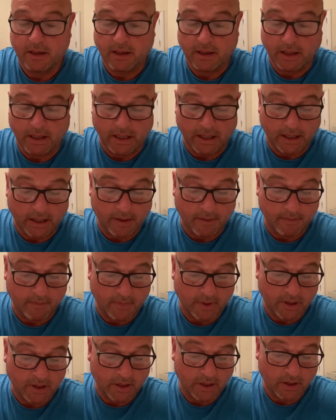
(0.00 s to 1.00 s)

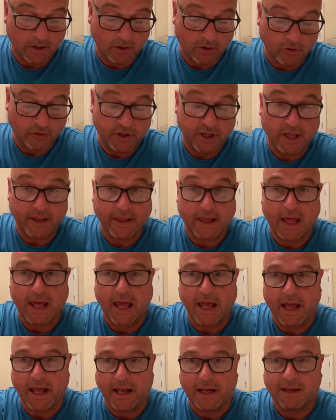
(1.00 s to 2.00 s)
On the other
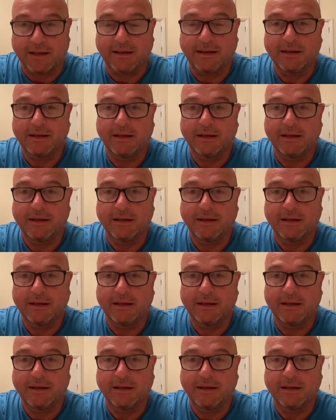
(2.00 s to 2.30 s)
hand,